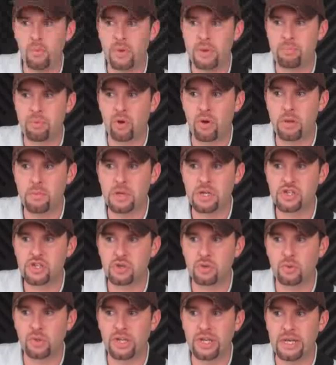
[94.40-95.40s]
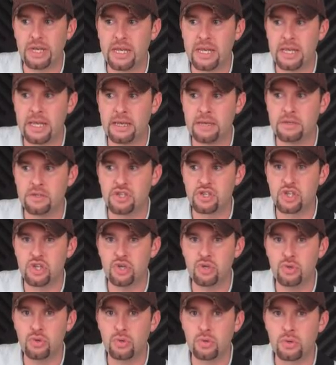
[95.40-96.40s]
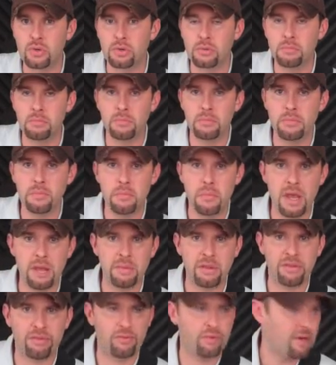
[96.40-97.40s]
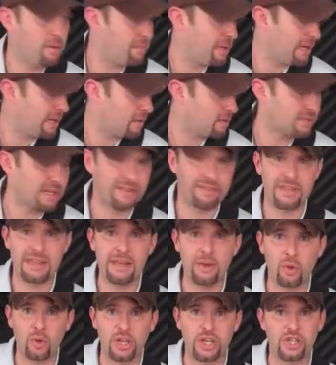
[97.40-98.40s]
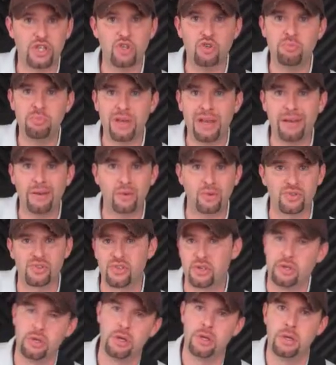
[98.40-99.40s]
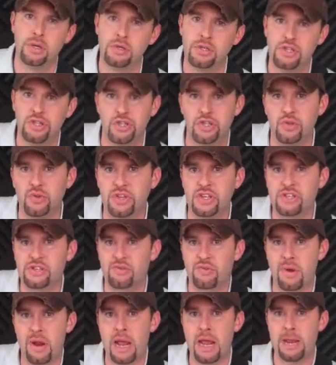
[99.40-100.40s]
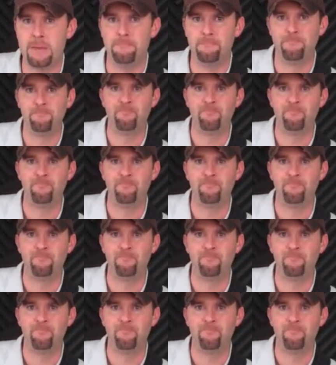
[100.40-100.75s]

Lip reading: We pretty much only need 2 or maybe 3 pedals. I think only 2 pedals to do this right.